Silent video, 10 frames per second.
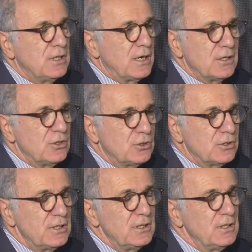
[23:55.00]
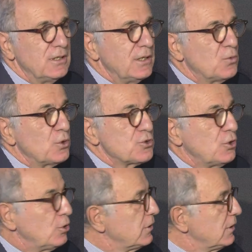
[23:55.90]
territory that was
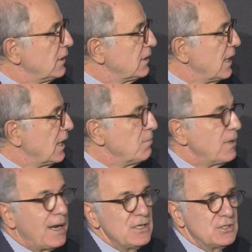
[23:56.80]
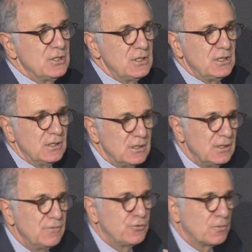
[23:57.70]
called at that time ICT,
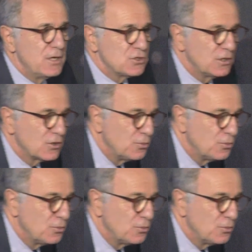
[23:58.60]
Information and